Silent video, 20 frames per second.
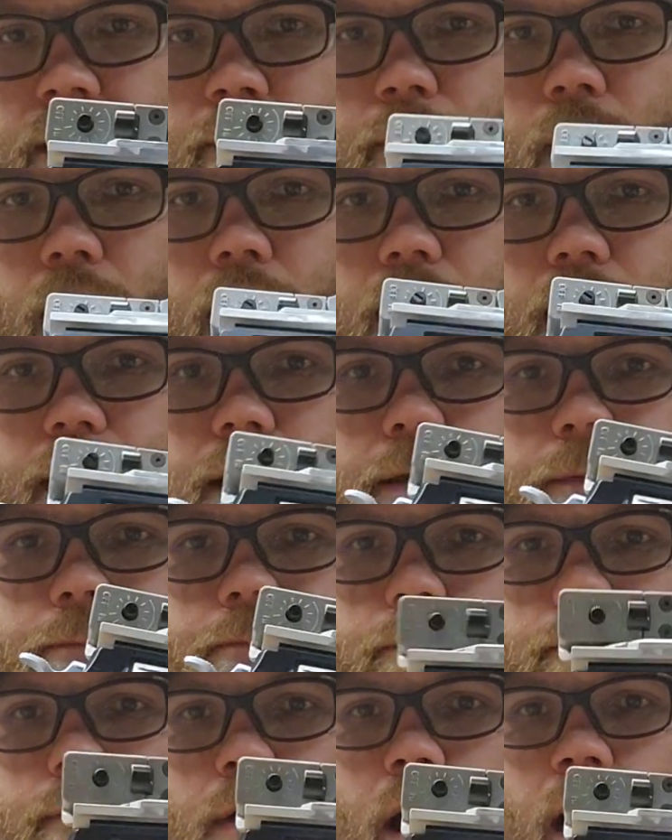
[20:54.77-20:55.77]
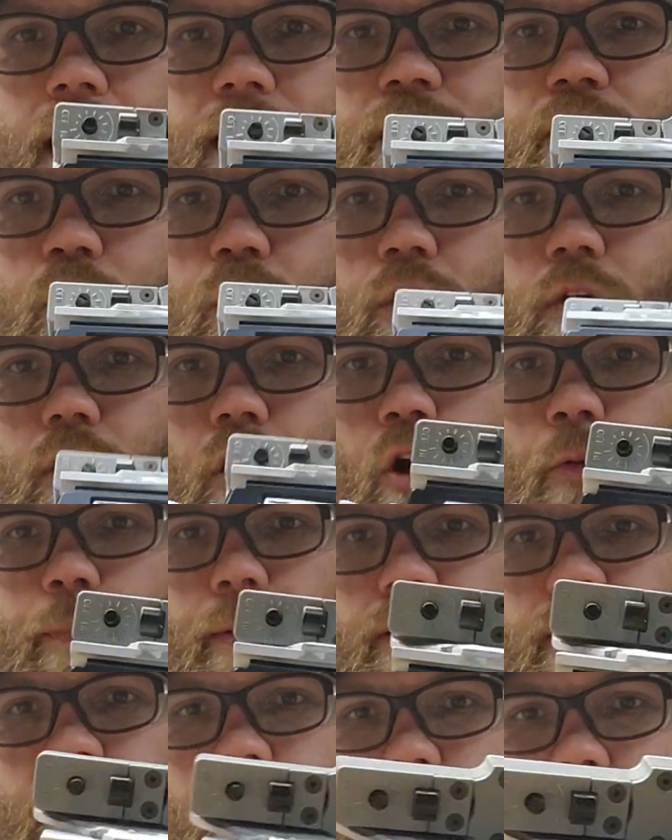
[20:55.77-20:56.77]
my I-Corps
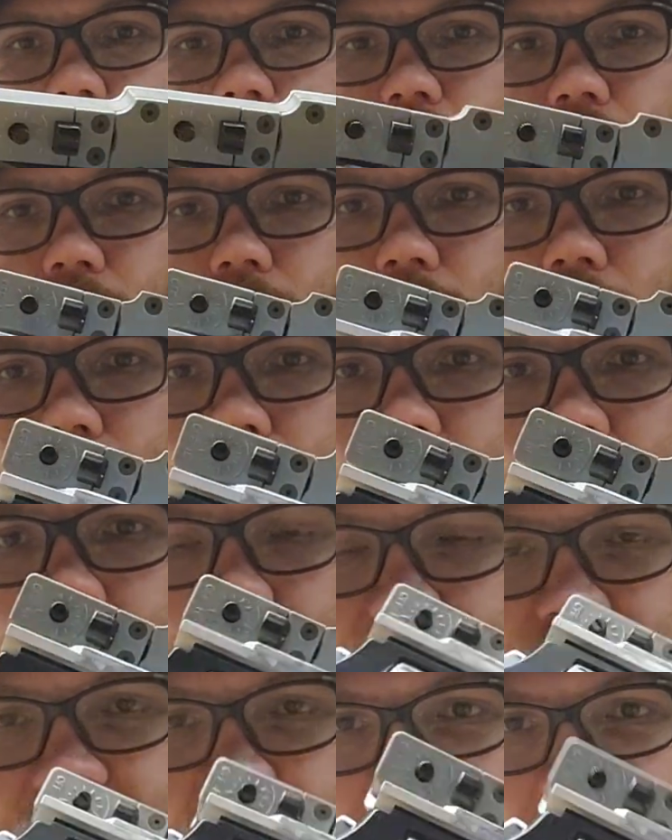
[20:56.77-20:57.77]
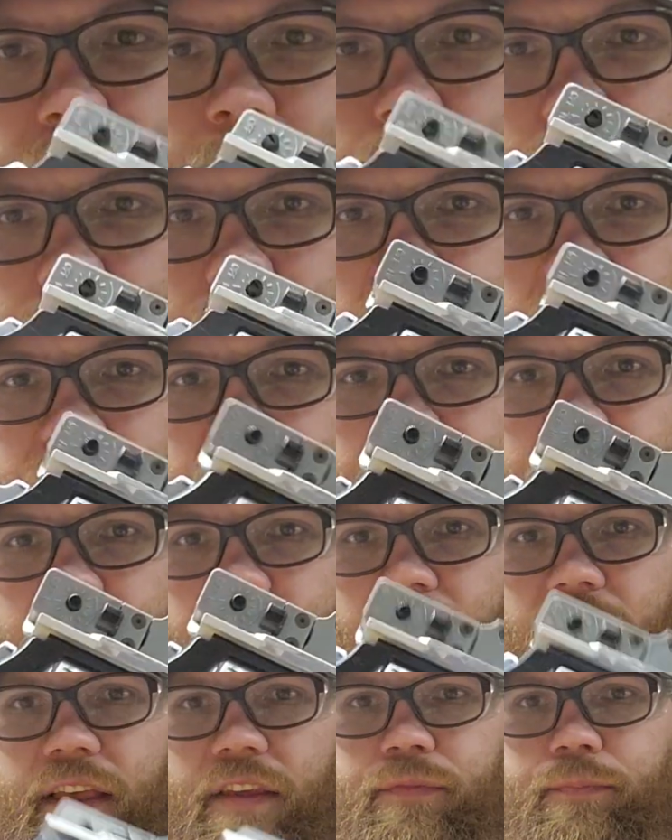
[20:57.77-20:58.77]
open gun. You'll see a lot more videos of
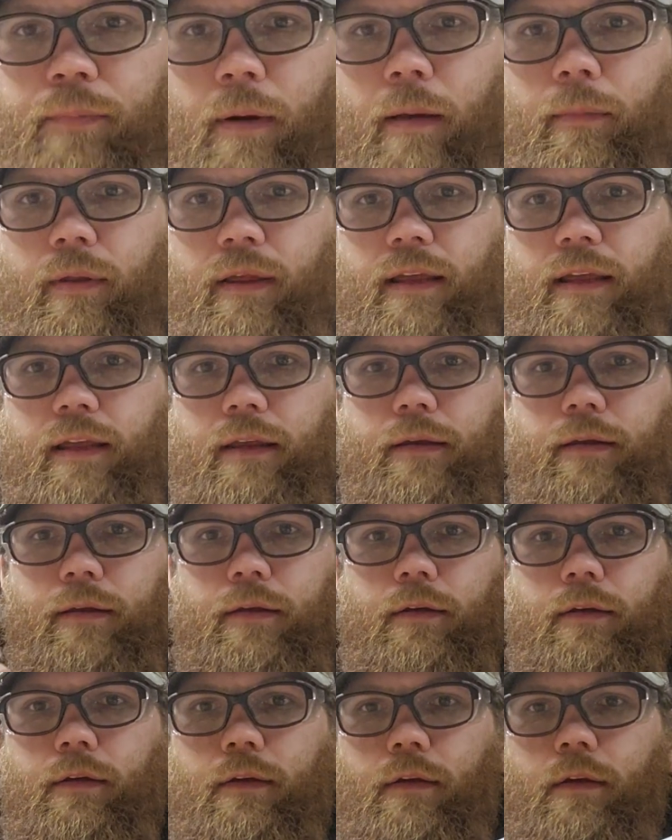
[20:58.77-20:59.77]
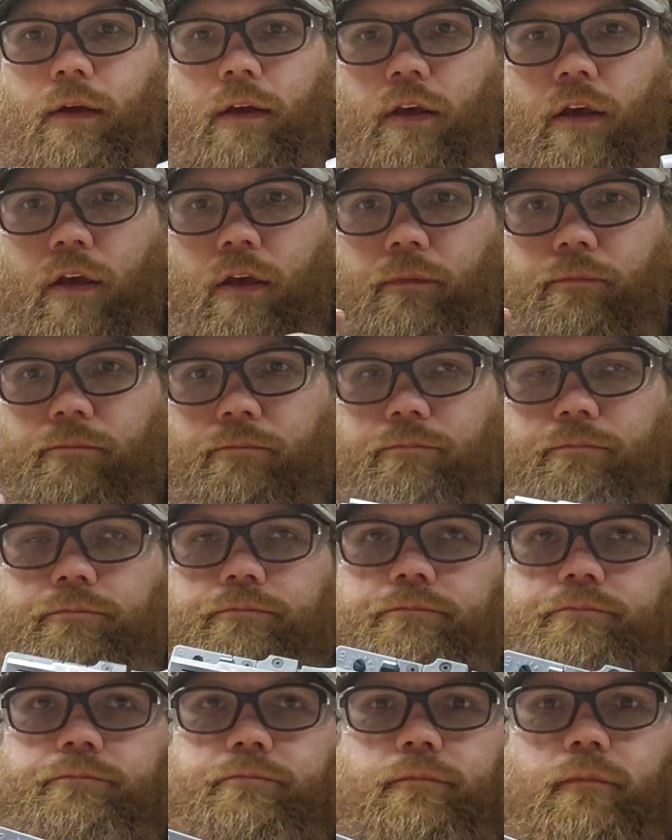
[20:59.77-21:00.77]
this, probably.
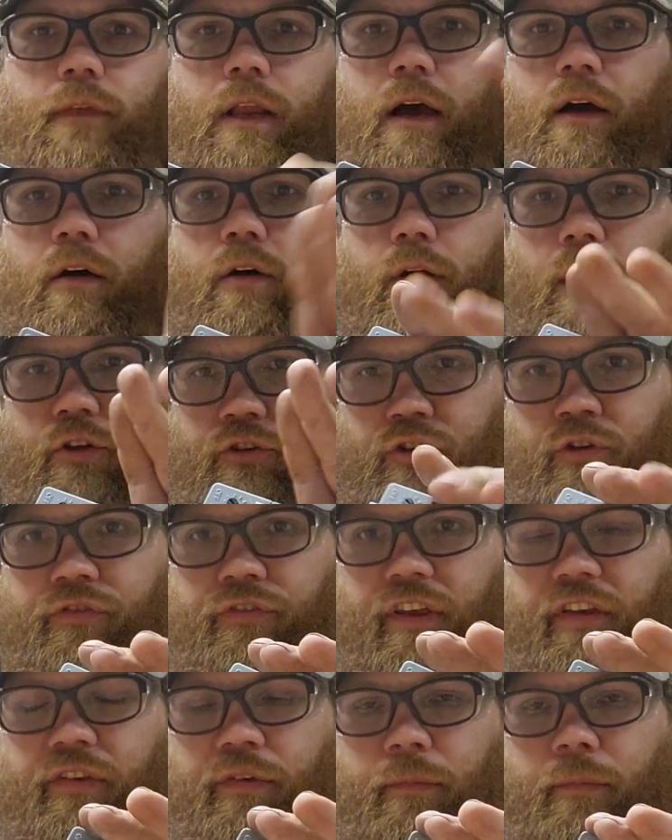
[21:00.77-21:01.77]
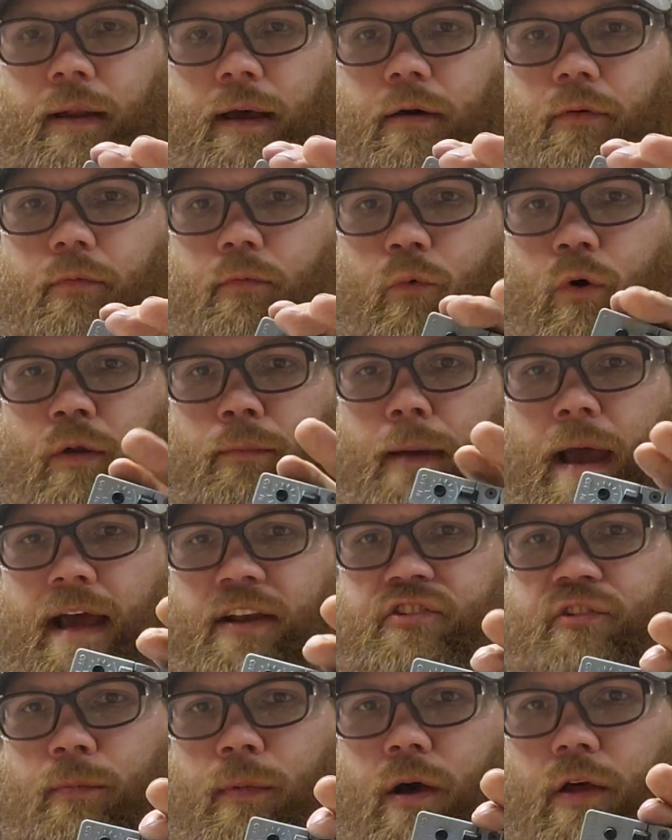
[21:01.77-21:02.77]
I'll use this in about one
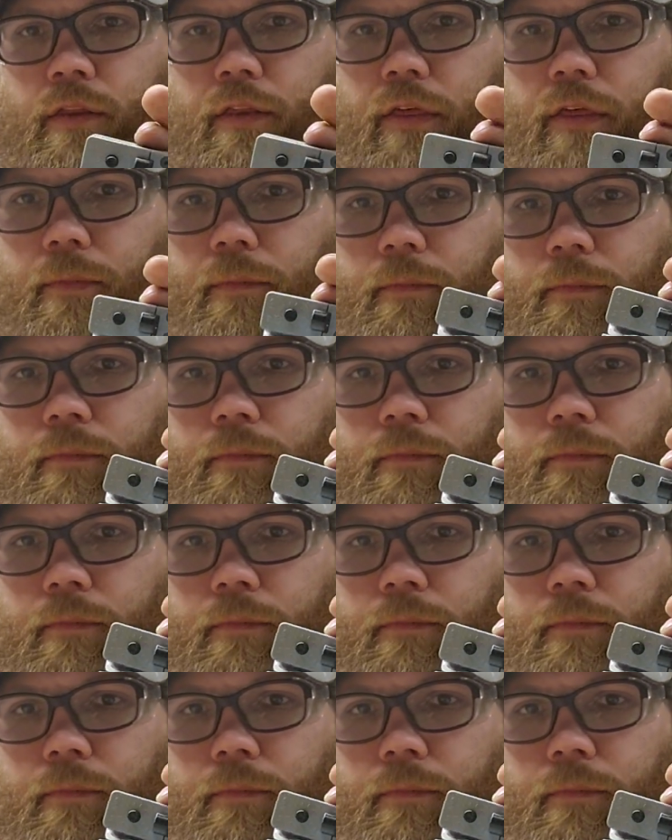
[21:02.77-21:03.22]
match a month.